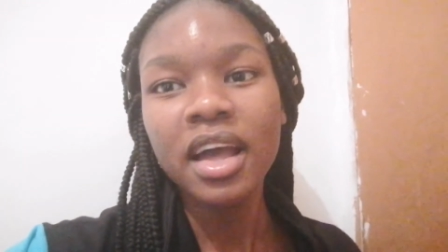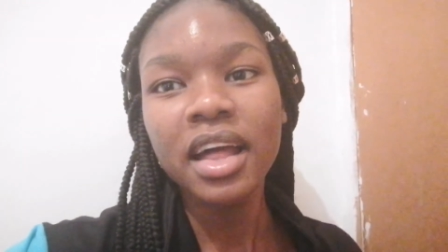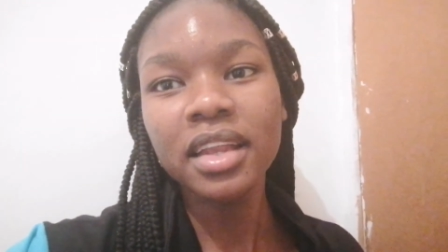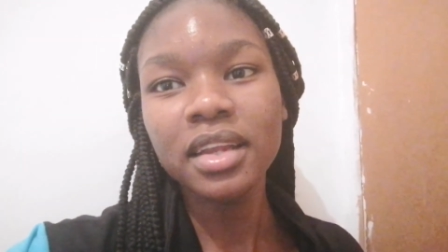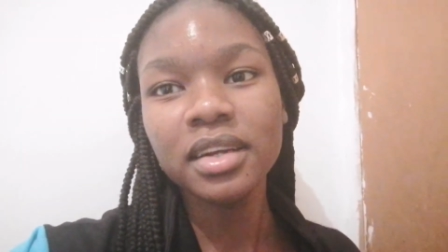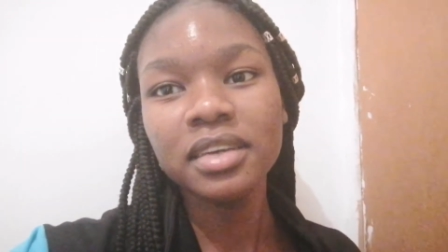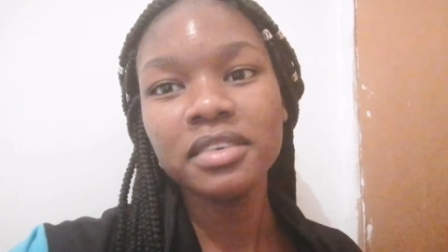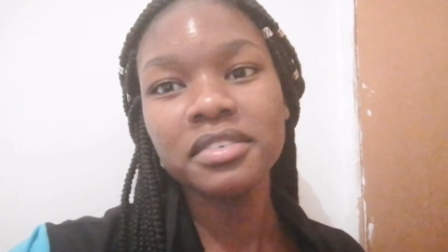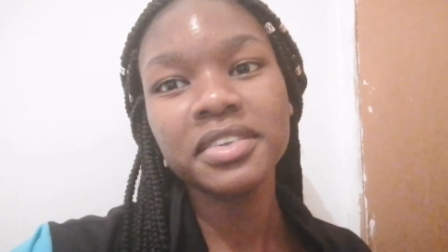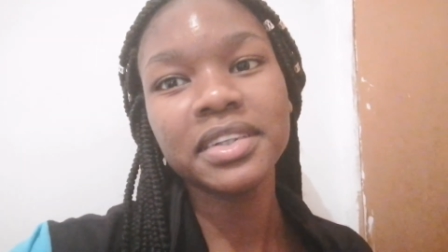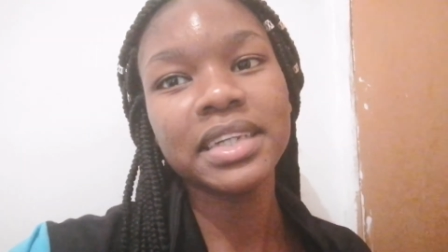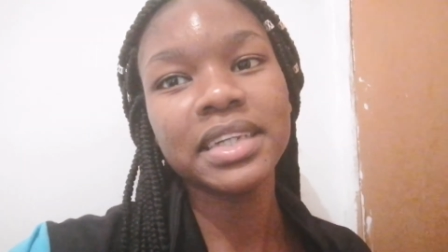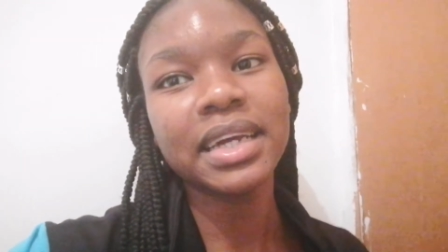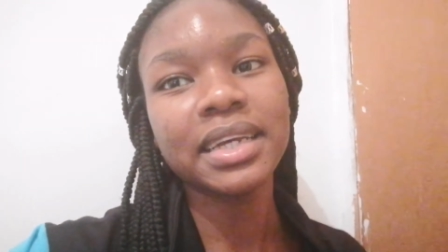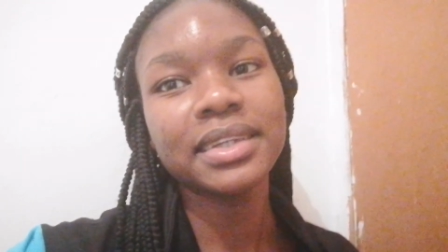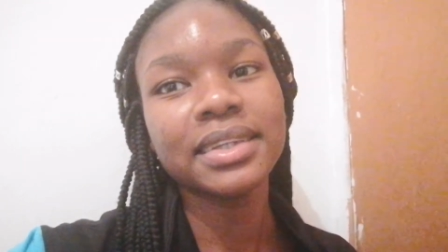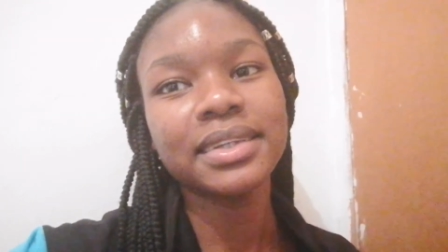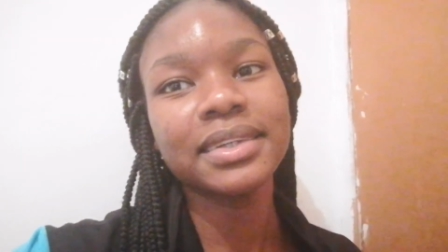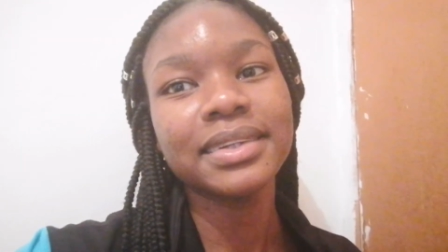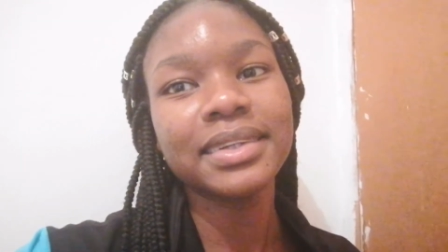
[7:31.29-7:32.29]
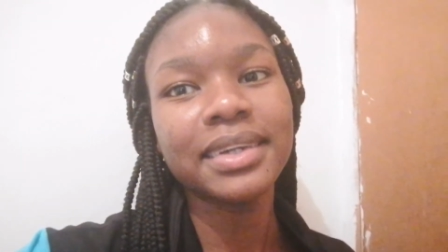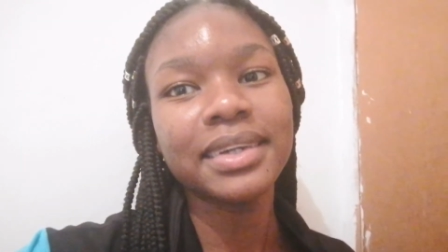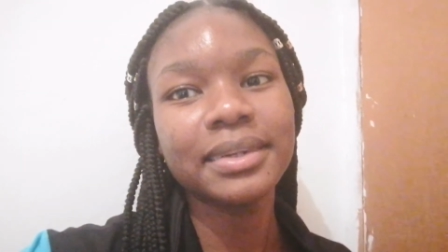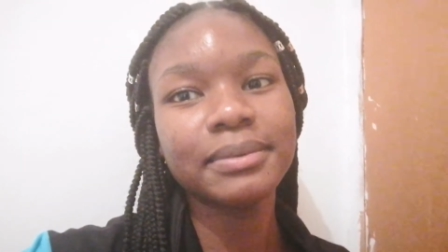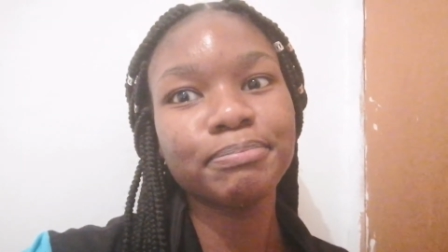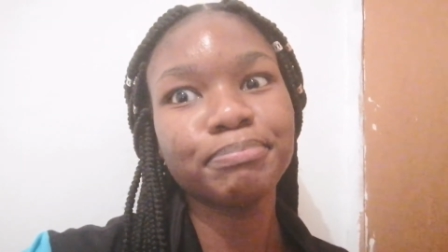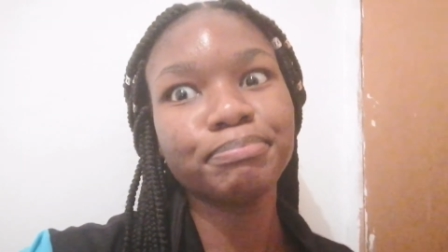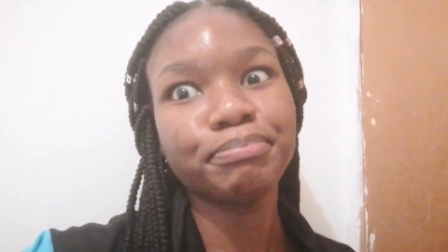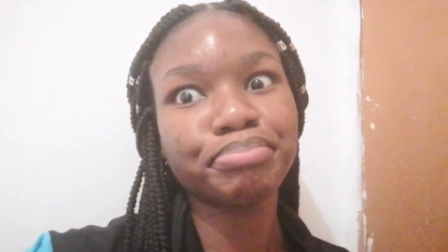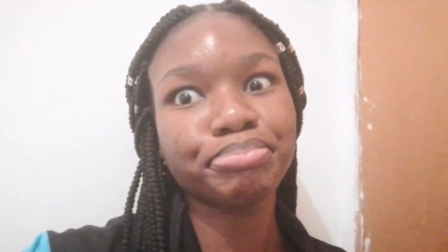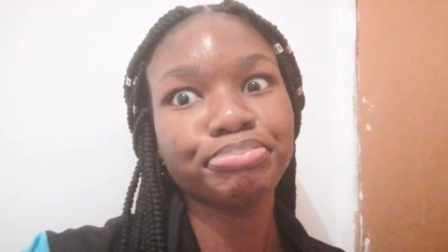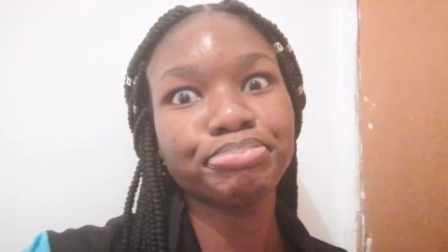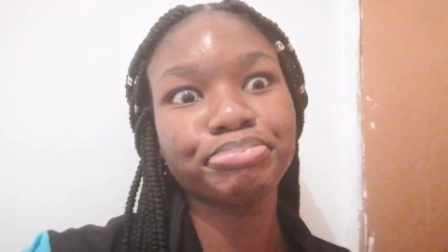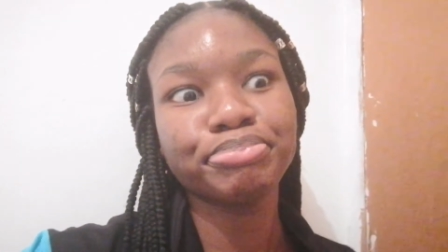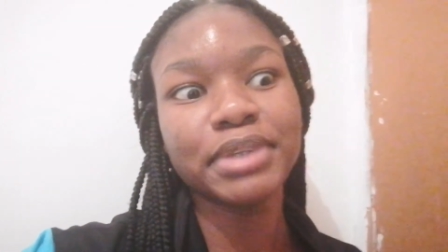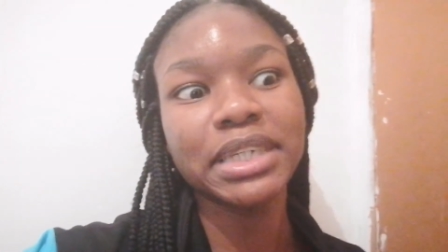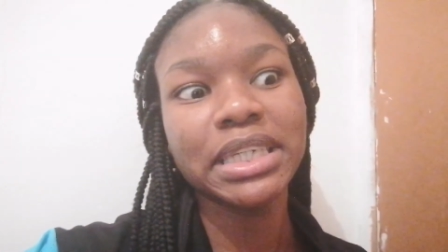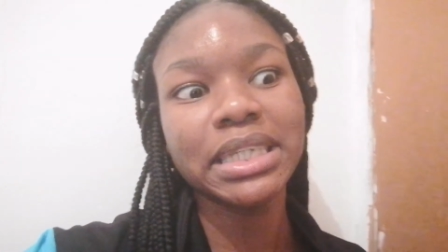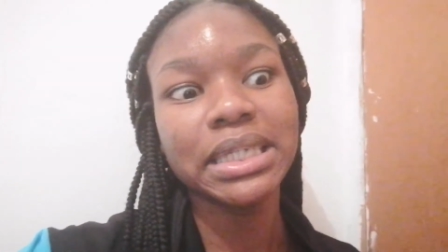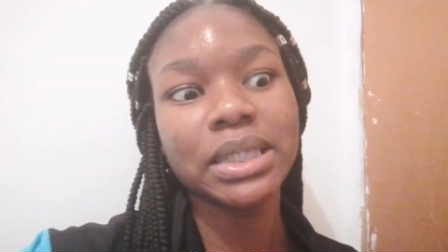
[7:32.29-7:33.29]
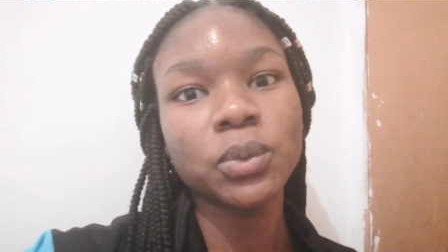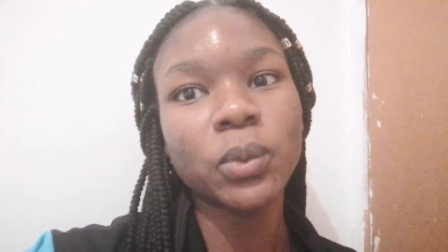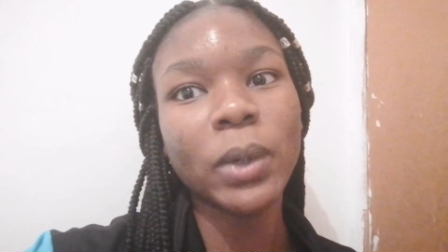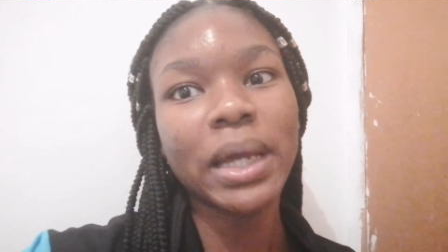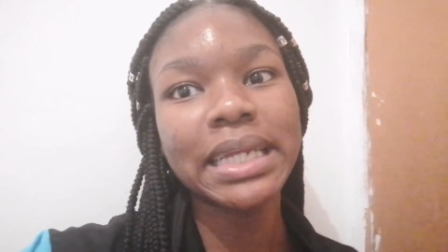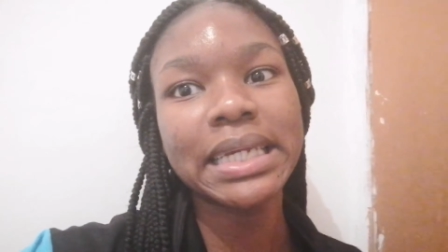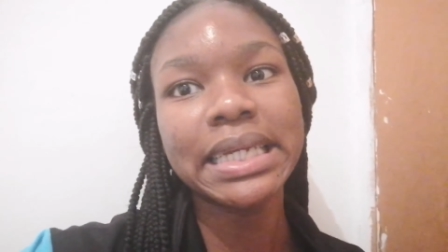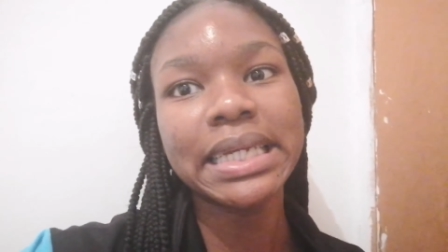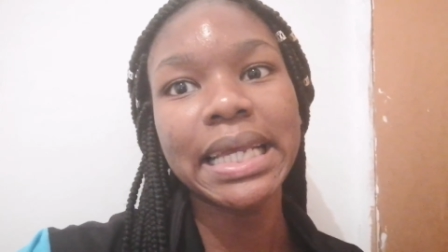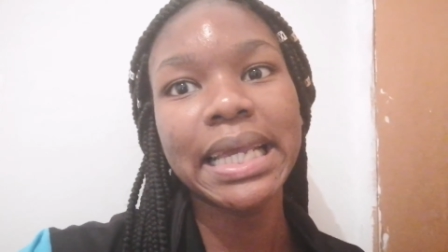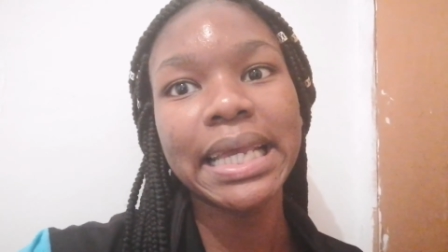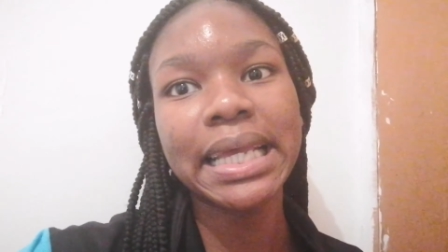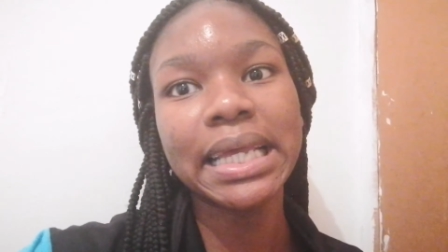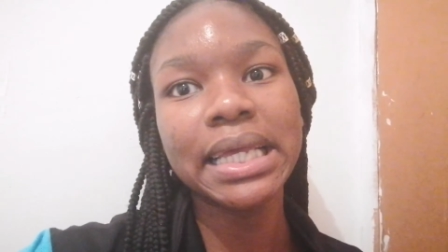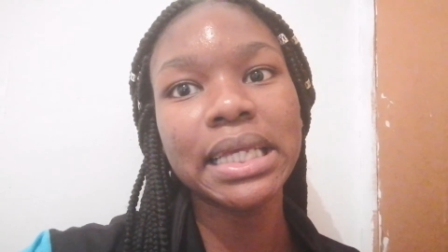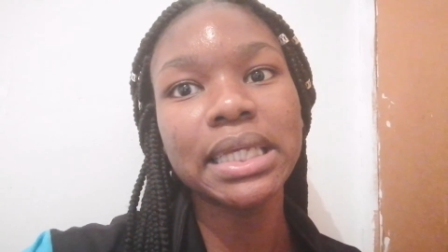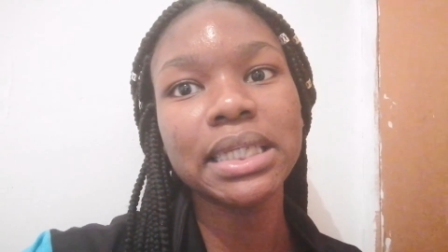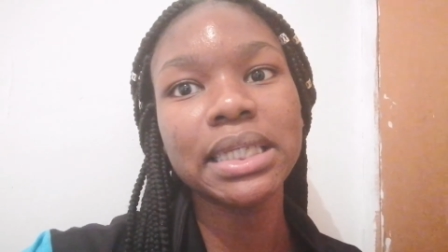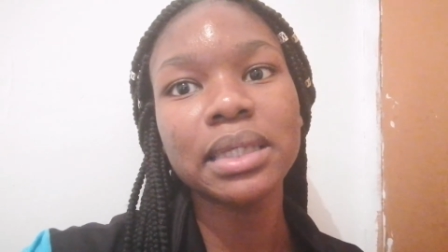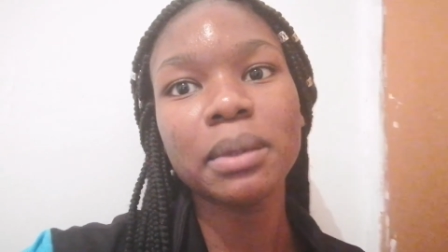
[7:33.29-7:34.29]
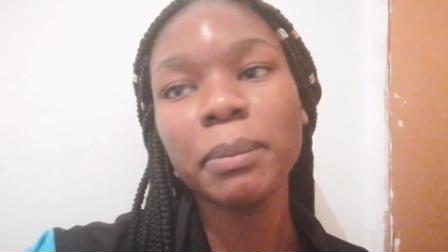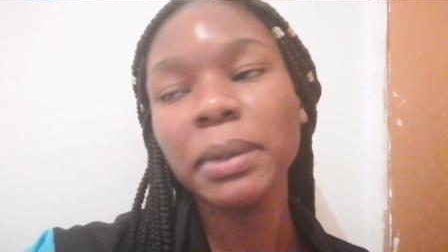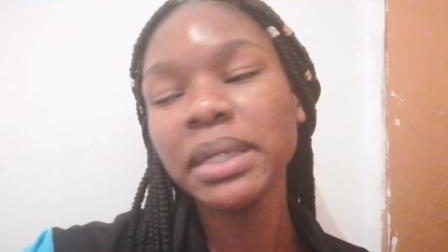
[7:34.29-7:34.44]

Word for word: And then if it doesn't, then it is what it is.